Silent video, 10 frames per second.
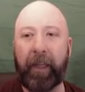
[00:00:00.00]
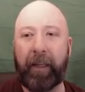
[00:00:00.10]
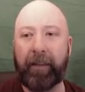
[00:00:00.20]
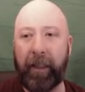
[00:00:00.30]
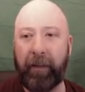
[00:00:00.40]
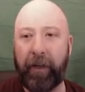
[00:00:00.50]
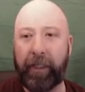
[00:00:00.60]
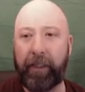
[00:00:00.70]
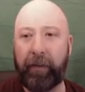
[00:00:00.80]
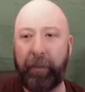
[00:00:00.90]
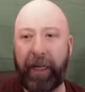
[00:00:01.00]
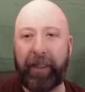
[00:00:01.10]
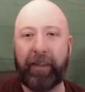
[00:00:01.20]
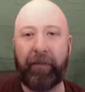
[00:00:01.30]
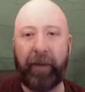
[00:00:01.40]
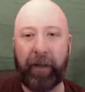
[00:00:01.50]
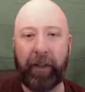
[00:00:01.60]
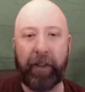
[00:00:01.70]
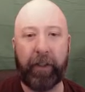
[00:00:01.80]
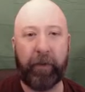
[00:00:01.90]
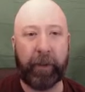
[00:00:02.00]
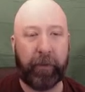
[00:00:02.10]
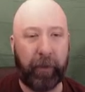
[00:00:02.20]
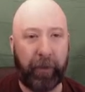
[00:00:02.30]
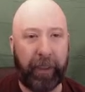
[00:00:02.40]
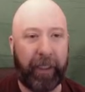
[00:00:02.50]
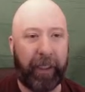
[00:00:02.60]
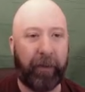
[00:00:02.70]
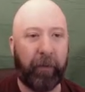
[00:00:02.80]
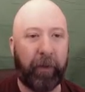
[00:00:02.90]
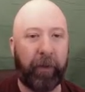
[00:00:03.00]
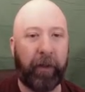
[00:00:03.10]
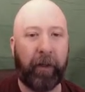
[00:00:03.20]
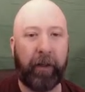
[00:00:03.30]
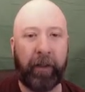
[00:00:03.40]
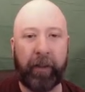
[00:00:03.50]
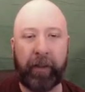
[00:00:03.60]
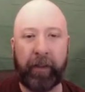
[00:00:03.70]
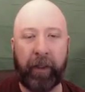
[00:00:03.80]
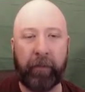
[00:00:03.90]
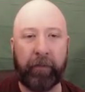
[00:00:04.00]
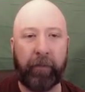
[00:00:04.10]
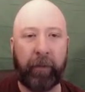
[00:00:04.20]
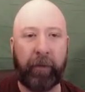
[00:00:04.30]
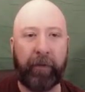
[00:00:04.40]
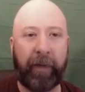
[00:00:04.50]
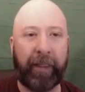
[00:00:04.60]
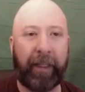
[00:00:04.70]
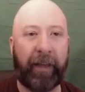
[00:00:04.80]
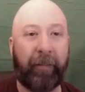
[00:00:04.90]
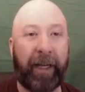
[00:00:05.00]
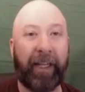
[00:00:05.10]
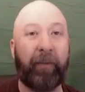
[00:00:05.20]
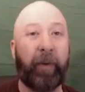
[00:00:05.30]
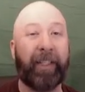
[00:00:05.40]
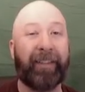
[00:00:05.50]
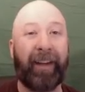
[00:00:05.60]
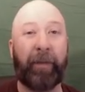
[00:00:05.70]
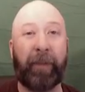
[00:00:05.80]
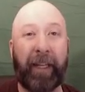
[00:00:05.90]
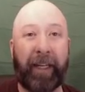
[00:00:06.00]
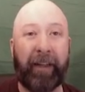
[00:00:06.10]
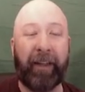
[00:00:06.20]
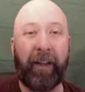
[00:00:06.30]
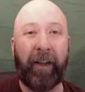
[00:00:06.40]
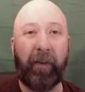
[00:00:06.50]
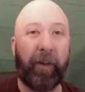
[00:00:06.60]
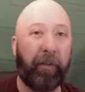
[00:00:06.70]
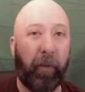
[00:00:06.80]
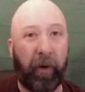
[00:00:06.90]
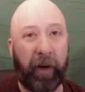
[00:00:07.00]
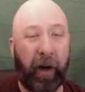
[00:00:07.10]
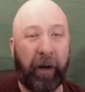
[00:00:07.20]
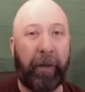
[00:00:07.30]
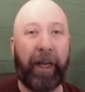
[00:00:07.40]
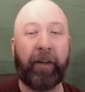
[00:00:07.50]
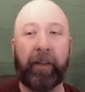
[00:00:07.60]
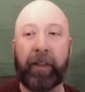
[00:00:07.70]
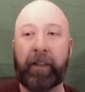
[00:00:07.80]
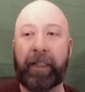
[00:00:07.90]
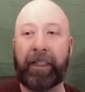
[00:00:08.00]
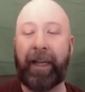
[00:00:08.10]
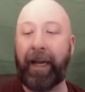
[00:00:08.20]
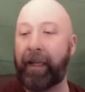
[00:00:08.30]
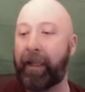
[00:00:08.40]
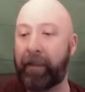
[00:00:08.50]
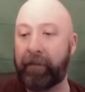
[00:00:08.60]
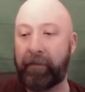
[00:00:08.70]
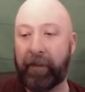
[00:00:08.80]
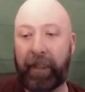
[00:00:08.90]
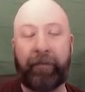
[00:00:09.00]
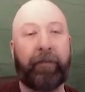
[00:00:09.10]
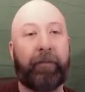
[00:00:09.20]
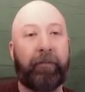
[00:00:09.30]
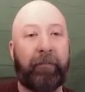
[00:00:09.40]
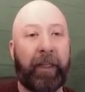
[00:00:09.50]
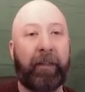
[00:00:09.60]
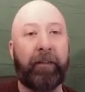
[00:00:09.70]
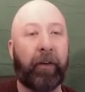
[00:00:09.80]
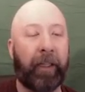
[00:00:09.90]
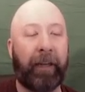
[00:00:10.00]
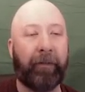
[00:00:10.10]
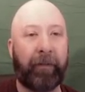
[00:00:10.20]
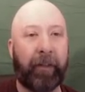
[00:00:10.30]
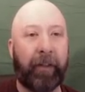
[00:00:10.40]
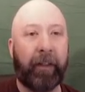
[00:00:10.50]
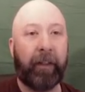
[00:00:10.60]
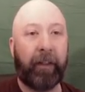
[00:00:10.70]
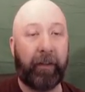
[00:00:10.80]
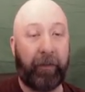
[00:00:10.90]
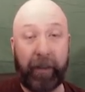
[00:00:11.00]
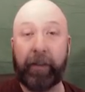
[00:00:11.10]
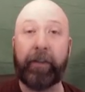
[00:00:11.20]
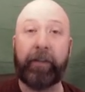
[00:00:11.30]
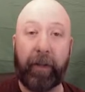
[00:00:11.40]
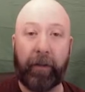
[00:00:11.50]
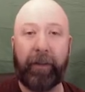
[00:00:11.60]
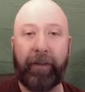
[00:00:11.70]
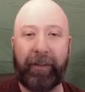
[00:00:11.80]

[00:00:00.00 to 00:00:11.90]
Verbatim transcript: Acceleration, pace, very good, which is what we need when we're on a, you know, when we've got that left back, if we decide to play with more an automatic or an attacking left mid or left defender. So